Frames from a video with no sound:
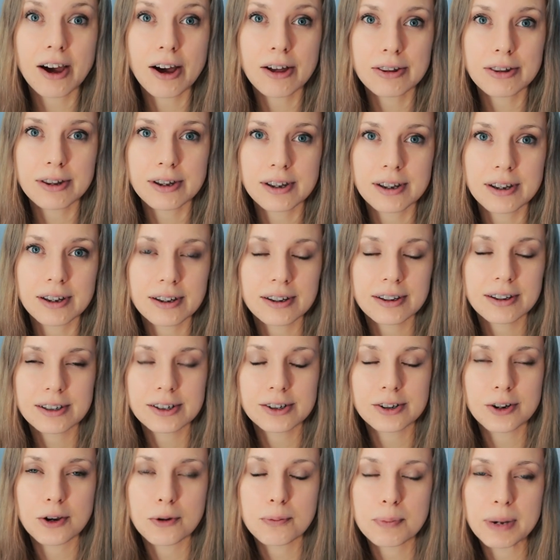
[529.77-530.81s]
other,
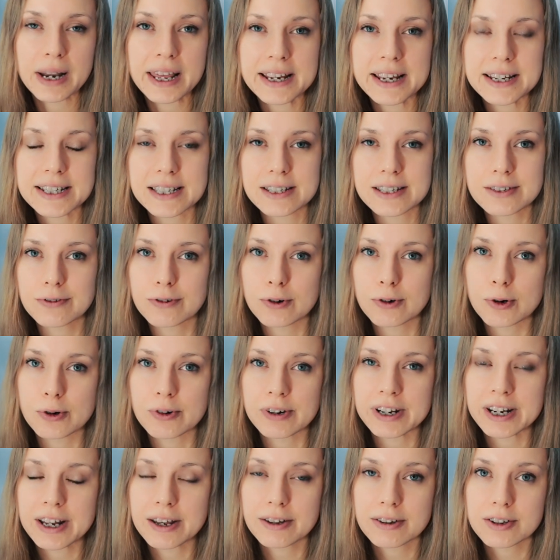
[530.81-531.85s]
you know, blazers for
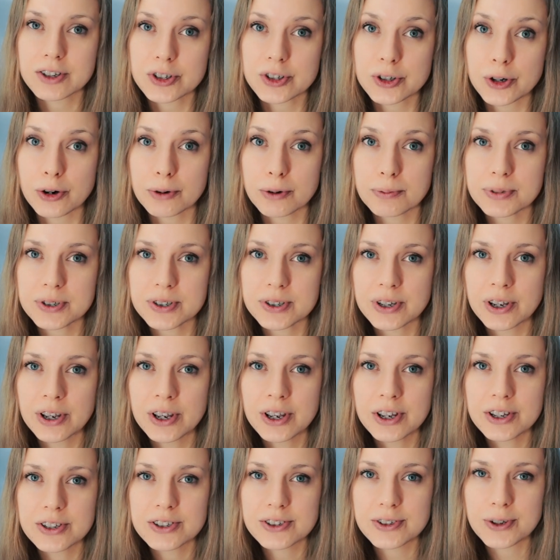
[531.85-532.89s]
in other shops.
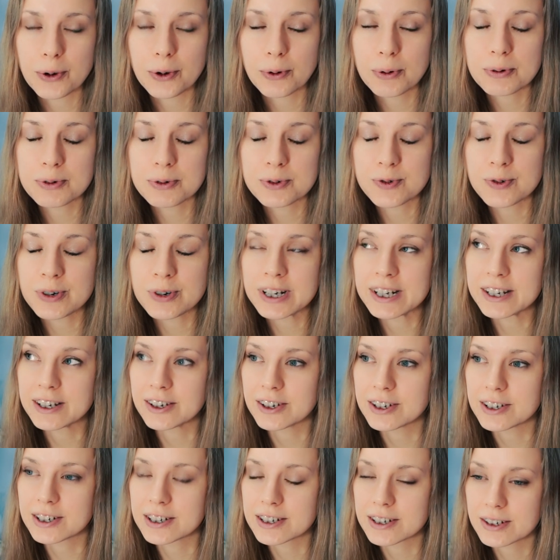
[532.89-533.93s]
So it was really
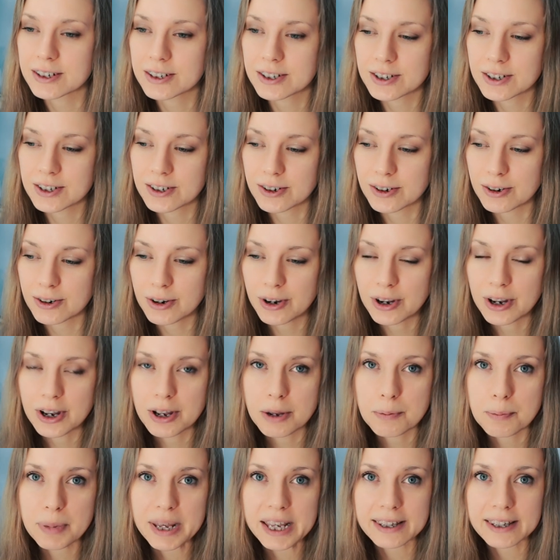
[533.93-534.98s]
good to
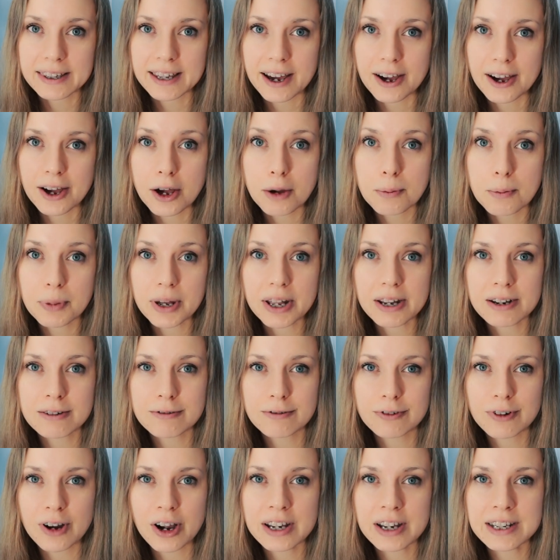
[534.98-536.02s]
pick that up and
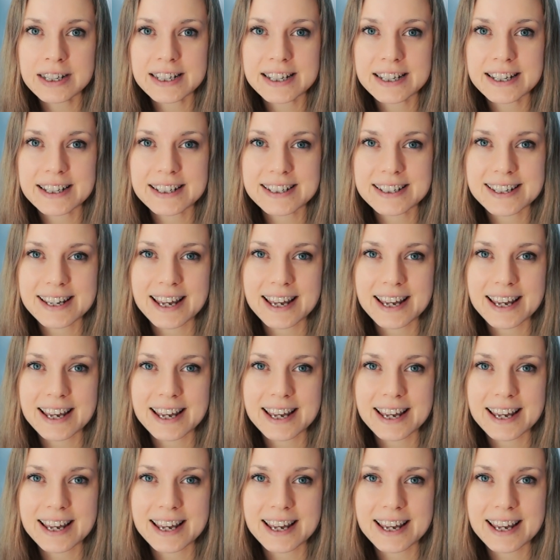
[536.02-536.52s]
find it.